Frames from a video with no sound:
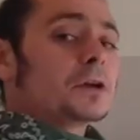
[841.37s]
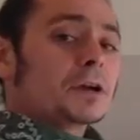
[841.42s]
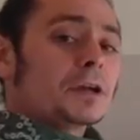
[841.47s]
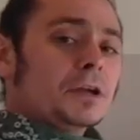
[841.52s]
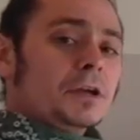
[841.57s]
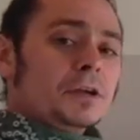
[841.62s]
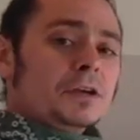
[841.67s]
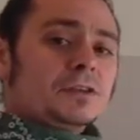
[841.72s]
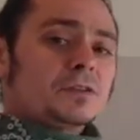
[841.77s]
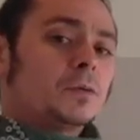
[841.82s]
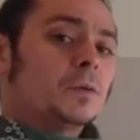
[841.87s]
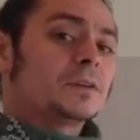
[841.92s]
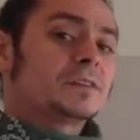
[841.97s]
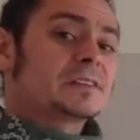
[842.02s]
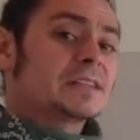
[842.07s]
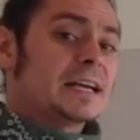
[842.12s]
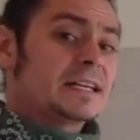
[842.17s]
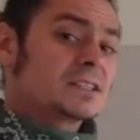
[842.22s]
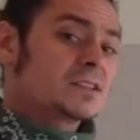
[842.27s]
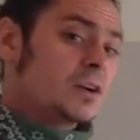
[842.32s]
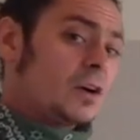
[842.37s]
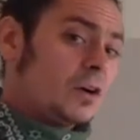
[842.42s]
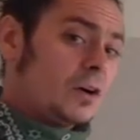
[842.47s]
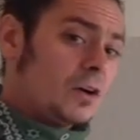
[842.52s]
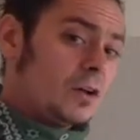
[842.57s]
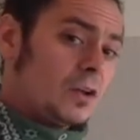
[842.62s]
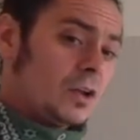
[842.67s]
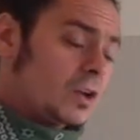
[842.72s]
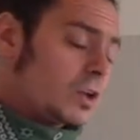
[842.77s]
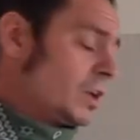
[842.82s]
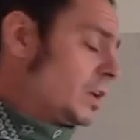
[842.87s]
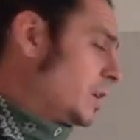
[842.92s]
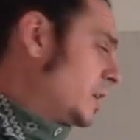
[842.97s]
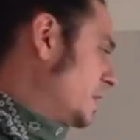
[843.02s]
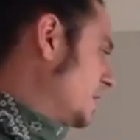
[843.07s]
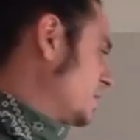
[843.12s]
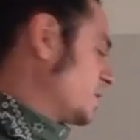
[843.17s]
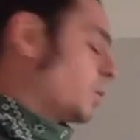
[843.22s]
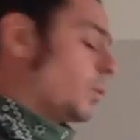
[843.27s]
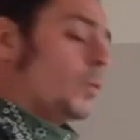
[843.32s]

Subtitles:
it. So what that's called is a